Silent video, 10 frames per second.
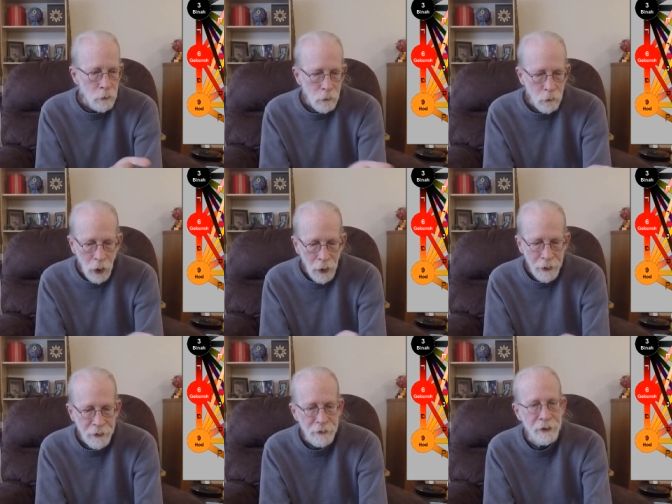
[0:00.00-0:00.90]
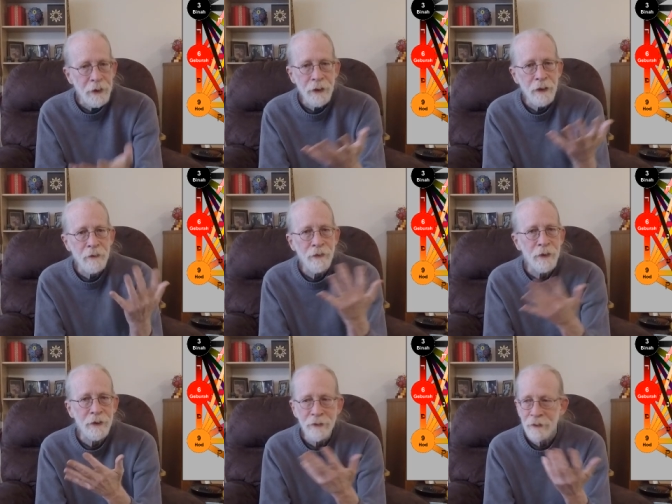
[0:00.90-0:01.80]
Why does any of
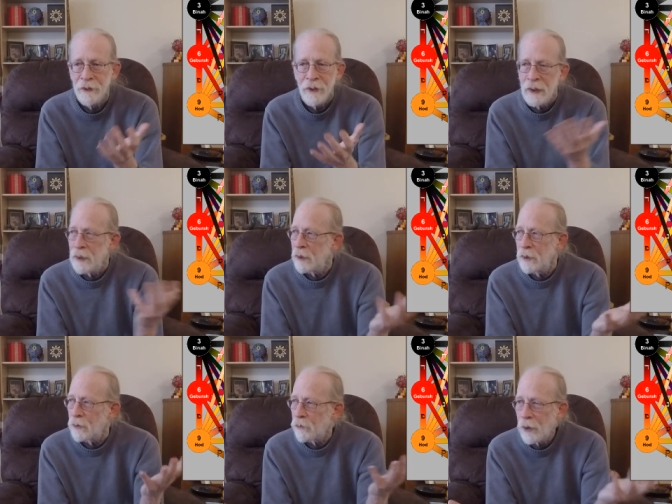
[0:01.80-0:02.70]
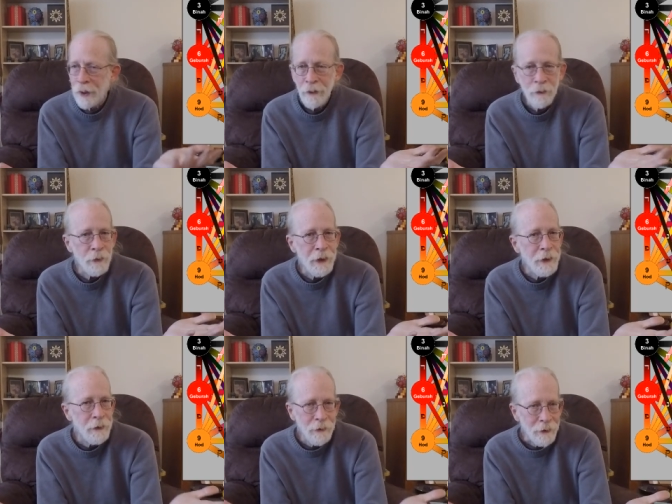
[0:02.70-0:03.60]
this, why are we
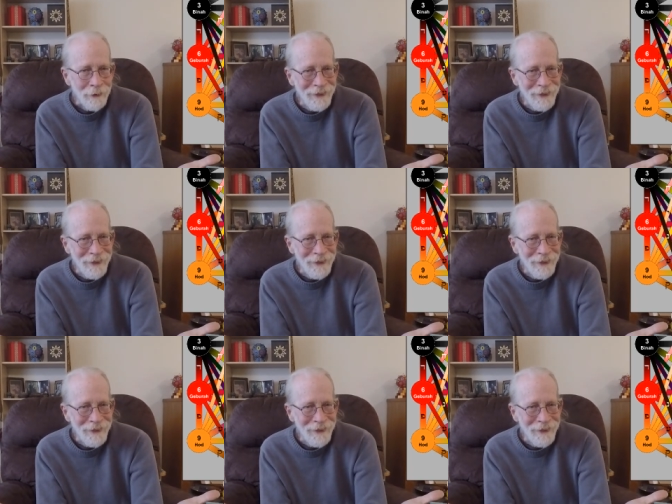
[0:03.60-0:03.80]
here?